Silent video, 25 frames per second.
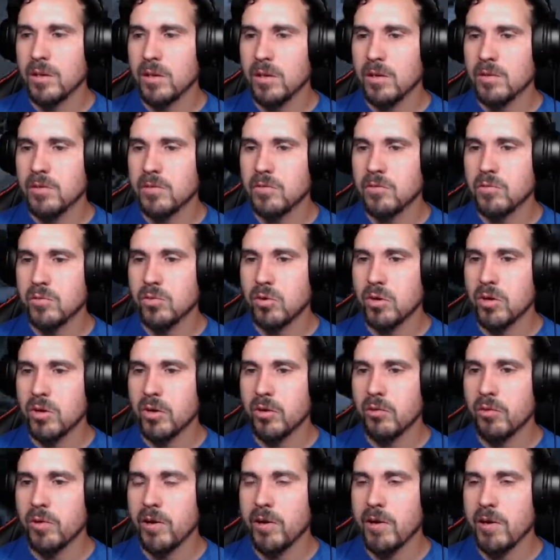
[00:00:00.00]
He's crawling
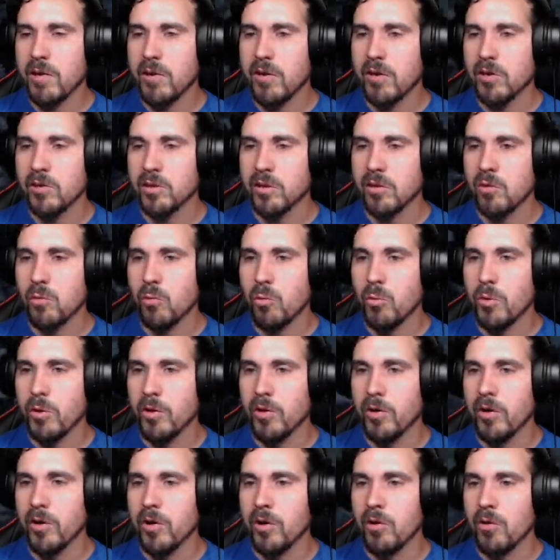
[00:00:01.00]
around out here like a
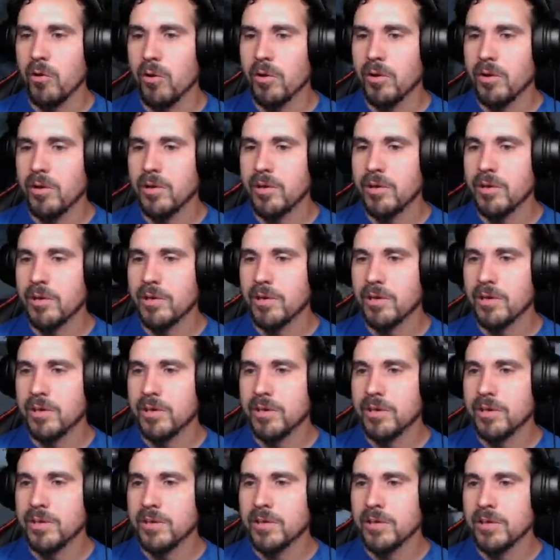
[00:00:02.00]
weirdo.
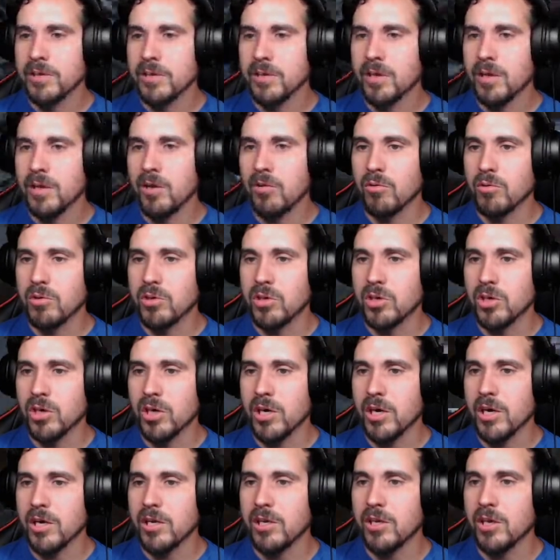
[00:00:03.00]
Oh,
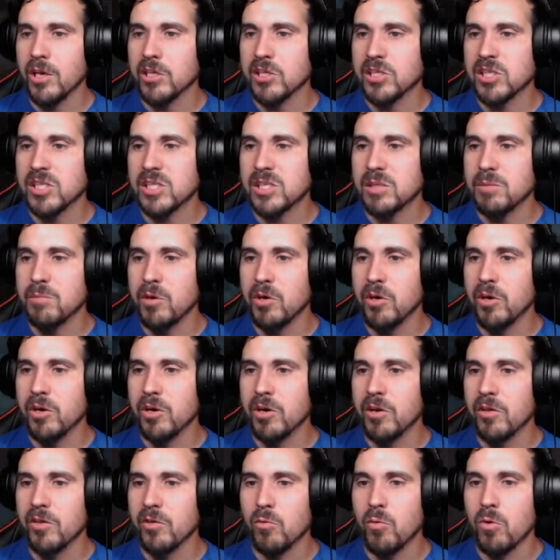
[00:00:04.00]
God. He, like, smeared it
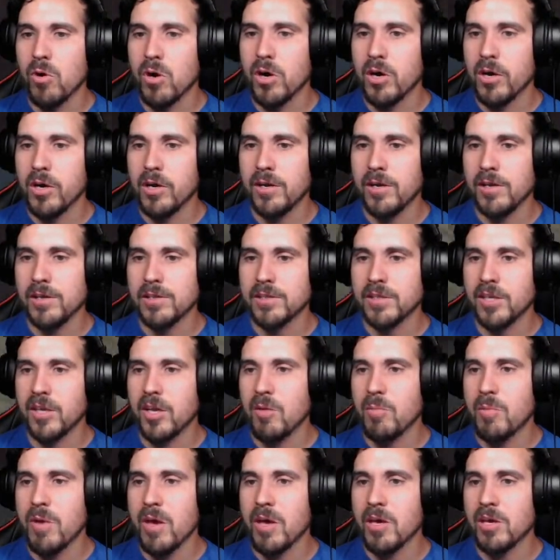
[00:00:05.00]
on the walls and
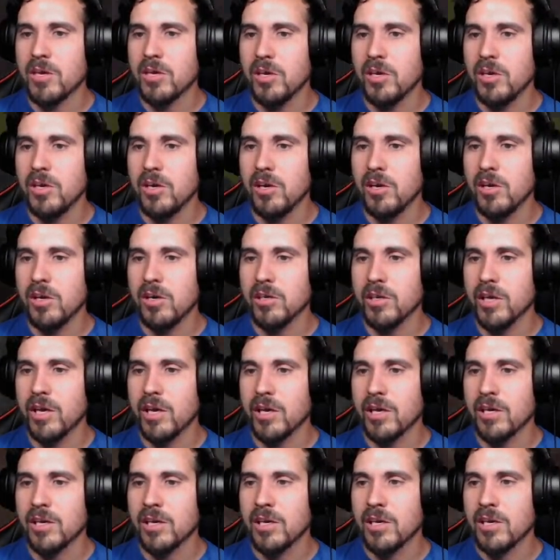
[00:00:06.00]
all back here. Like,
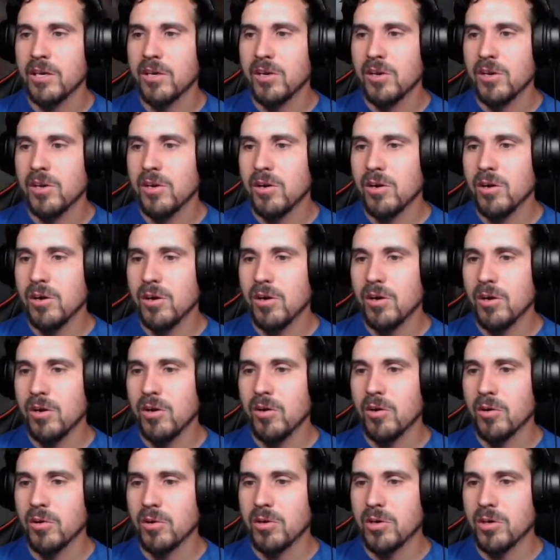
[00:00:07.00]

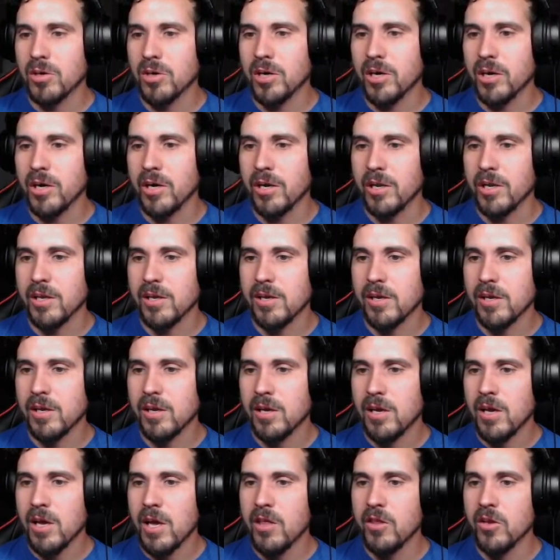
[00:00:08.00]
oh, God.
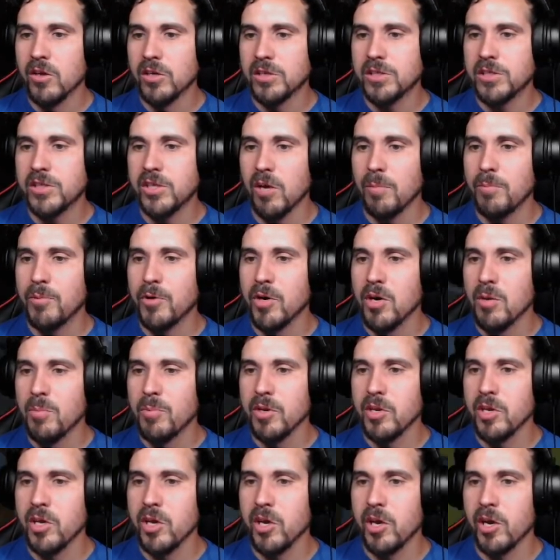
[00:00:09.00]
And there's still poop
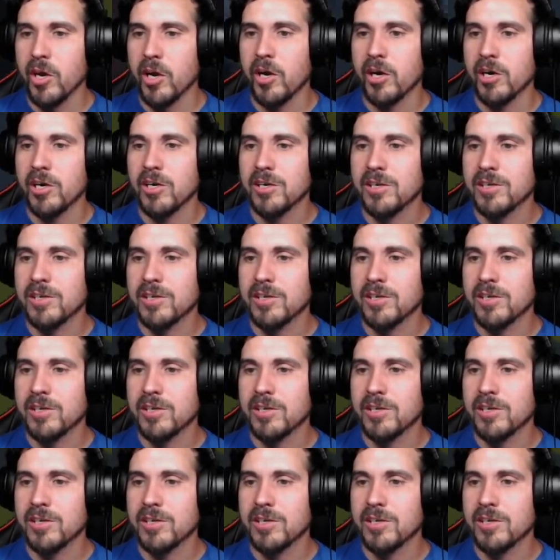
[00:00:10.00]
in here.